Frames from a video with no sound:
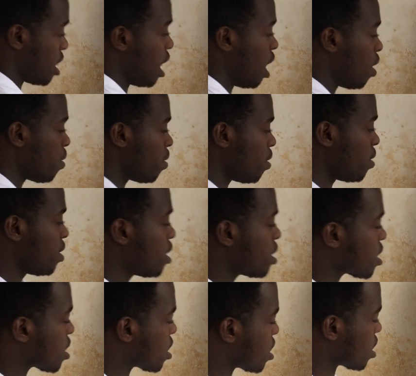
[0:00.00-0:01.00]
Now,
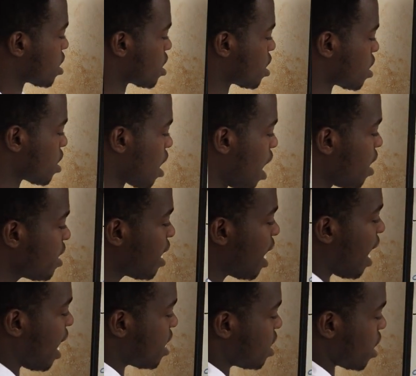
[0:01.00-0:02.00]
this ulnar
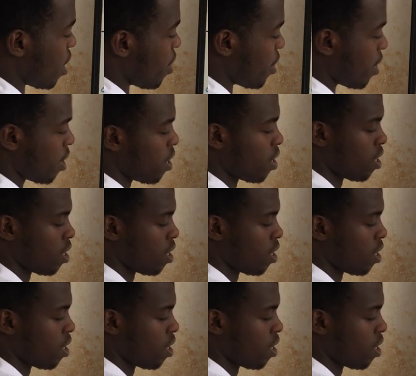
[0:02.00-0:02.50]
artery,